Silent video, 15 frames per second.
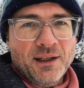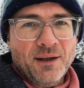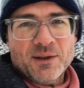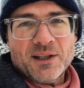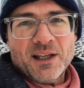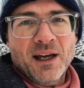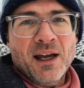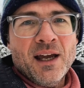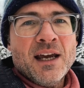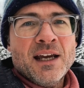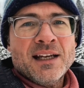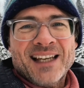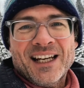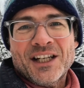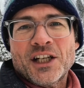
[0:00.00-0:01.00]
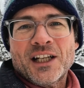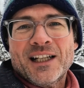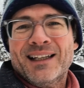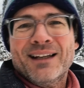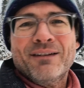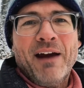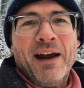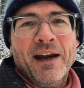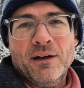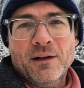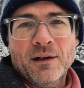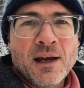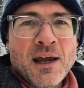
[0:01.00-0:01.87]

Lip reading: It was the session cliffhanger.